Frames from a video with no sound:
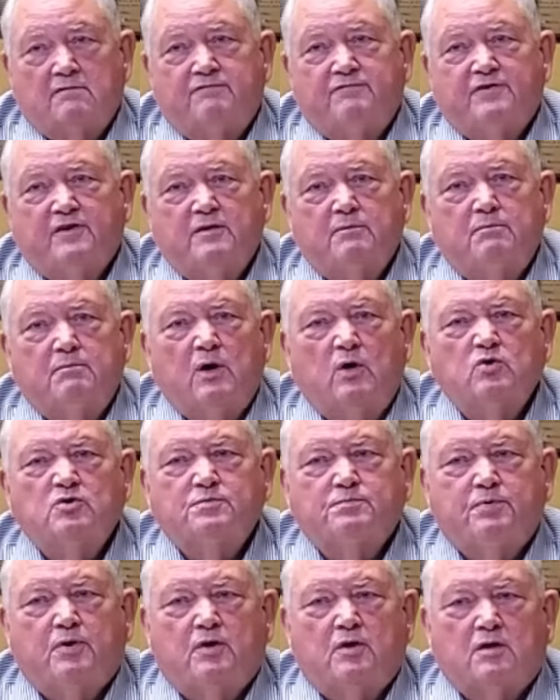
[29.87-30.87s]
For the
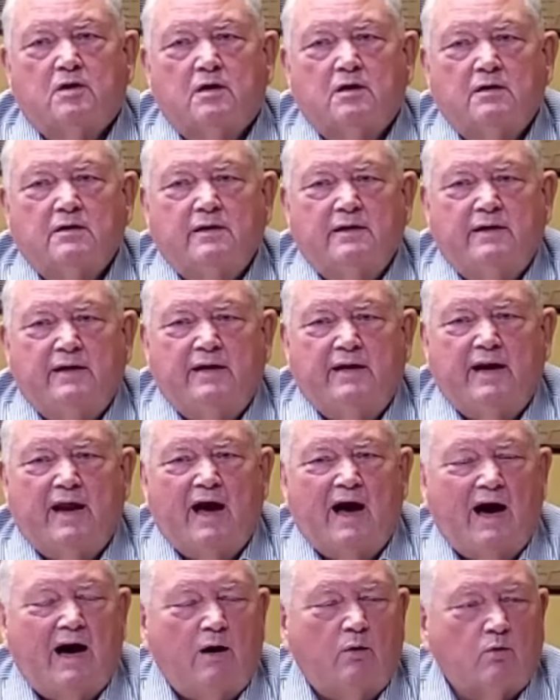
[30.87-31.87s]
most part, an
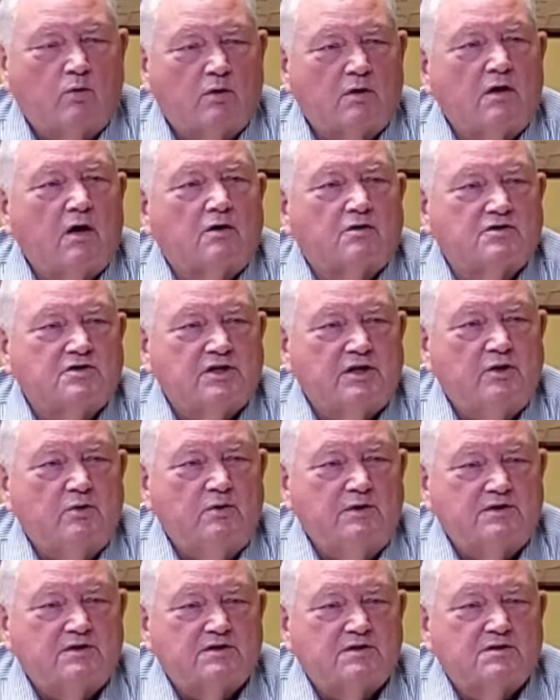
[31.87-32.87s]
hour or so
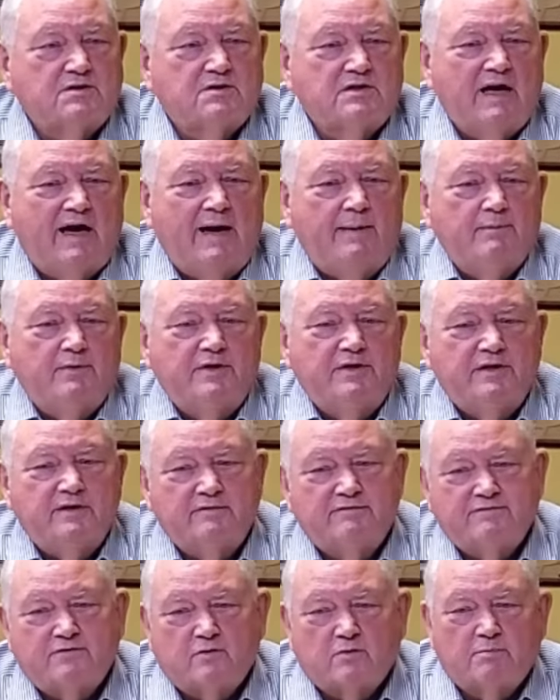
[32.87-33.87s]
is time
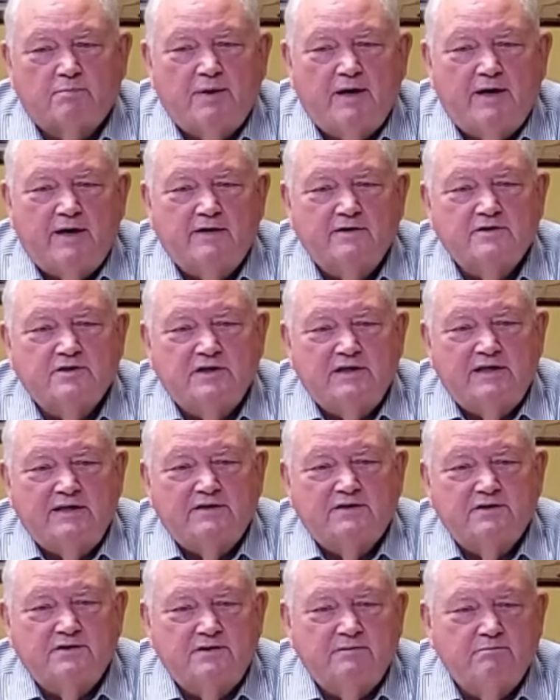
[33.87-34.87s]
enough for parents to
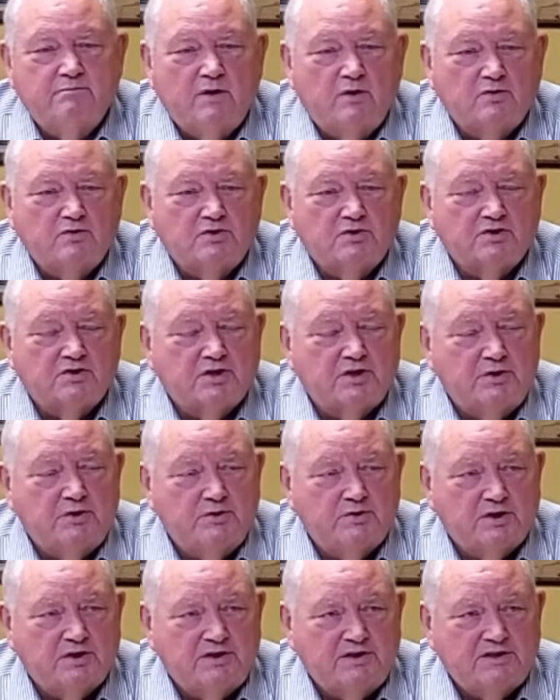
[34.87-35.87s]
get to most of the
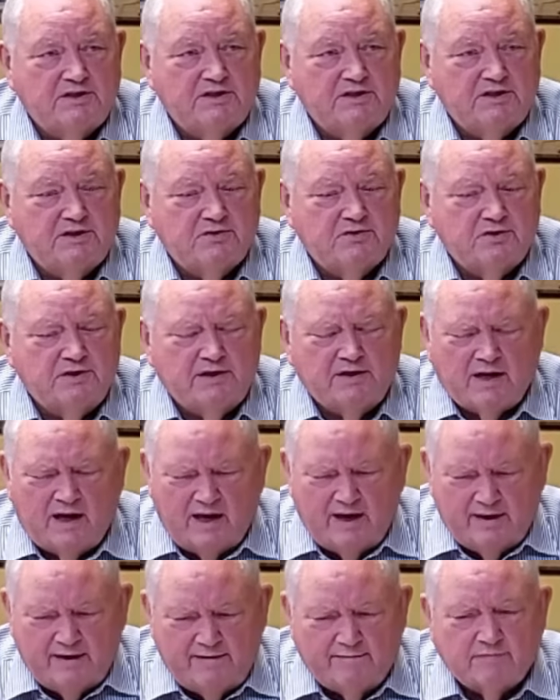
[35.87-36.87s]
schools in this district.
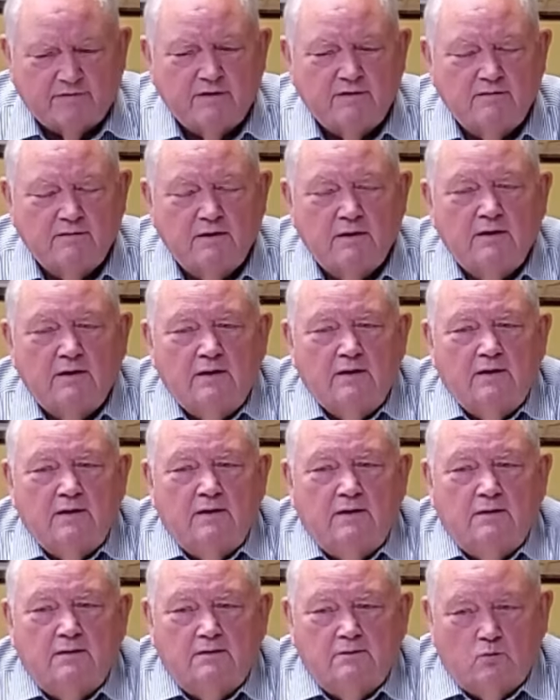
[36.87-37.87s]
However,
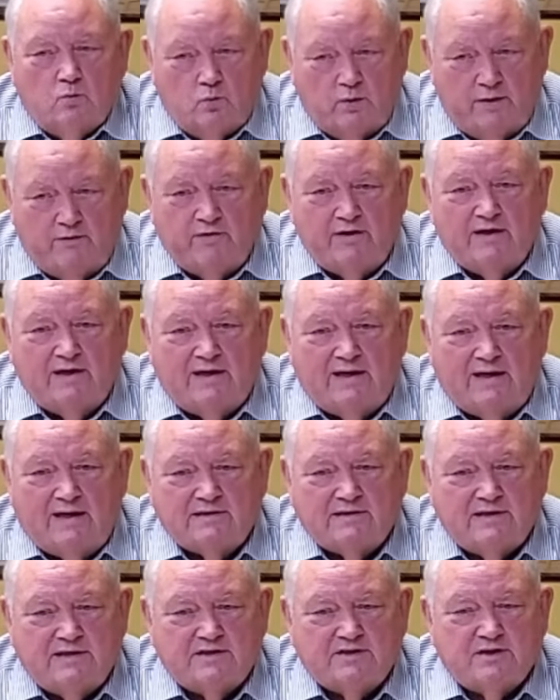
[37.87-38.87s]
we
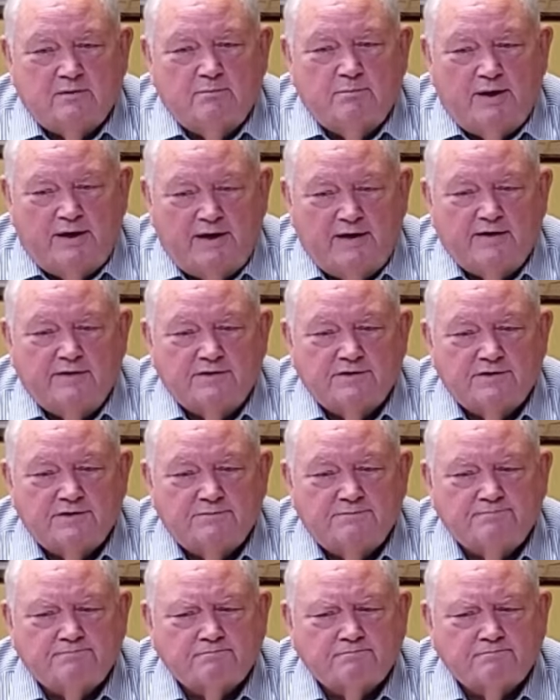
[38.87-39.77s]
realize that some parents